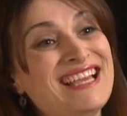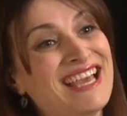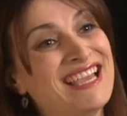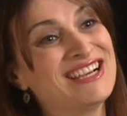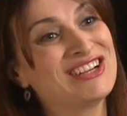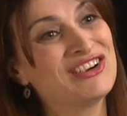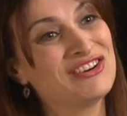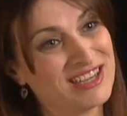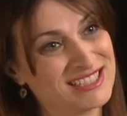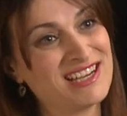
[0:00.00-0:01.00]
Cate,
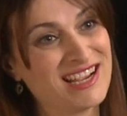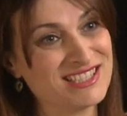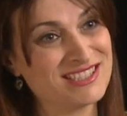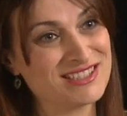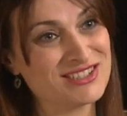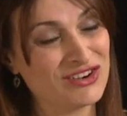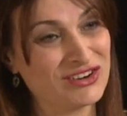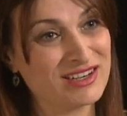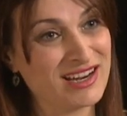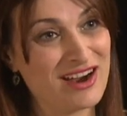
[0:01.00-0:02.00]
congratulations
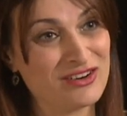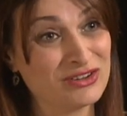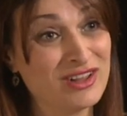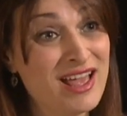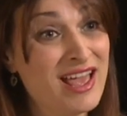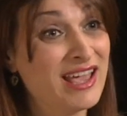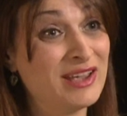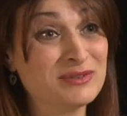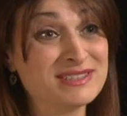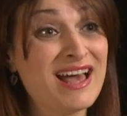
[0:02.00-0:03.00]
on Carol.
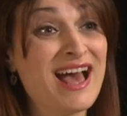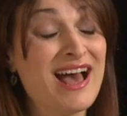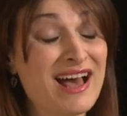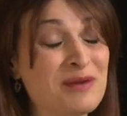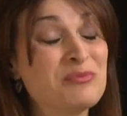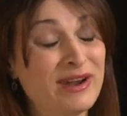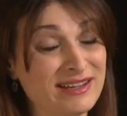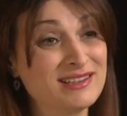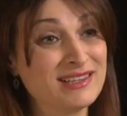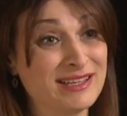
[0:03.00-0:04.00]
It was
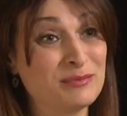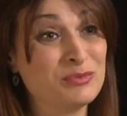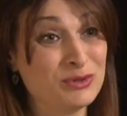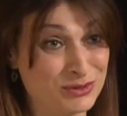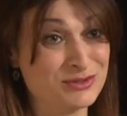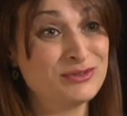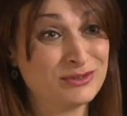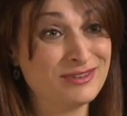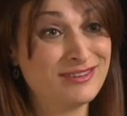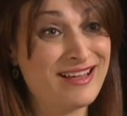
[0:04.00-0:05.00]
heartbreakingly
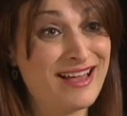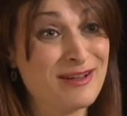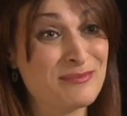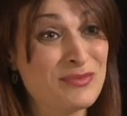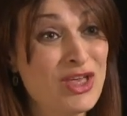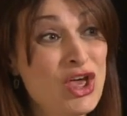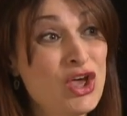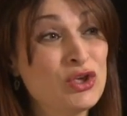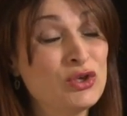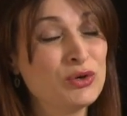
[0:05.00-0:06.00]
beautiful. Um,
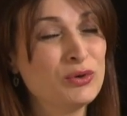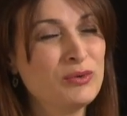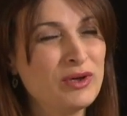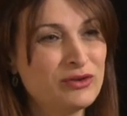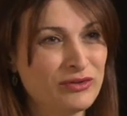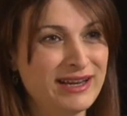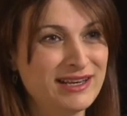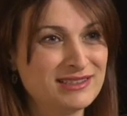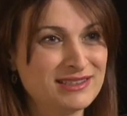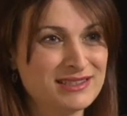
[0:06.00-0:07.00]
you
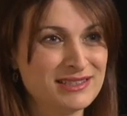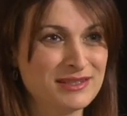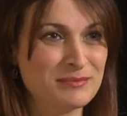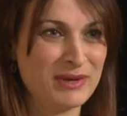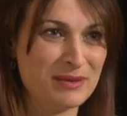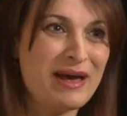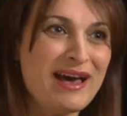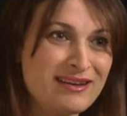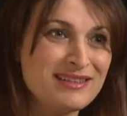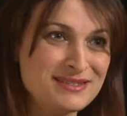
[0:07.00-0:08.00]
agreed to be a
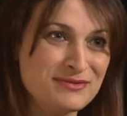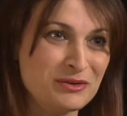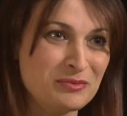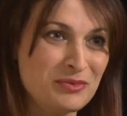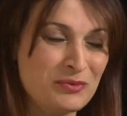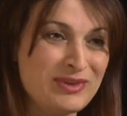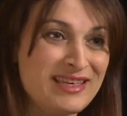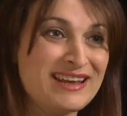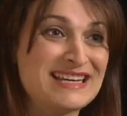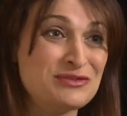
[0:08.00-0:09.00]
part of this film
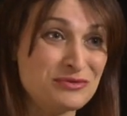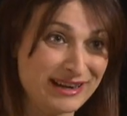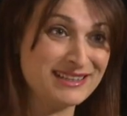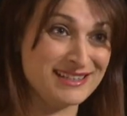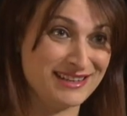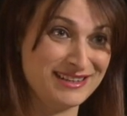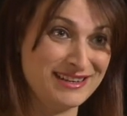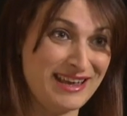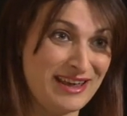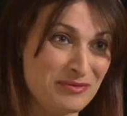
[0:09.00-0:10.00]
without a director
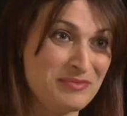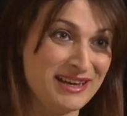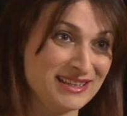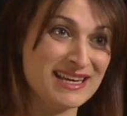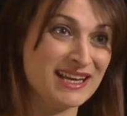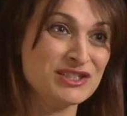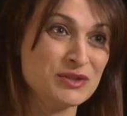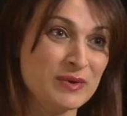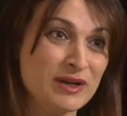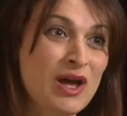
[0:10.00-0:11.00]
even being attached
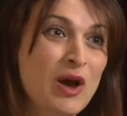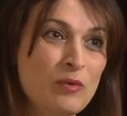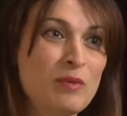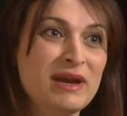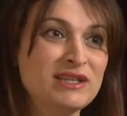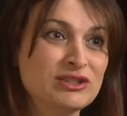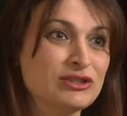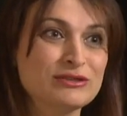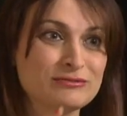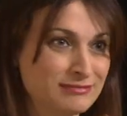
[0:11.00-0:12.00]
to it. What made you
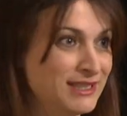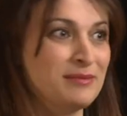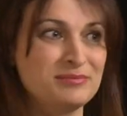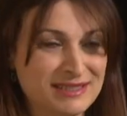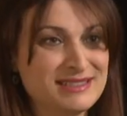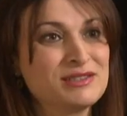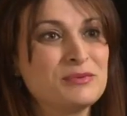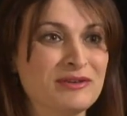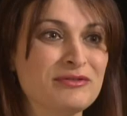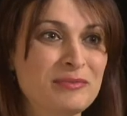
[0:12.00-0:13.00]
go, yeah, this is the
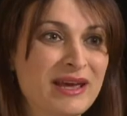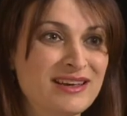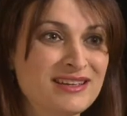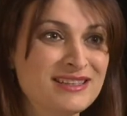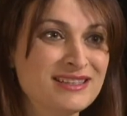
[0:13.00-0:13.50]
one for me?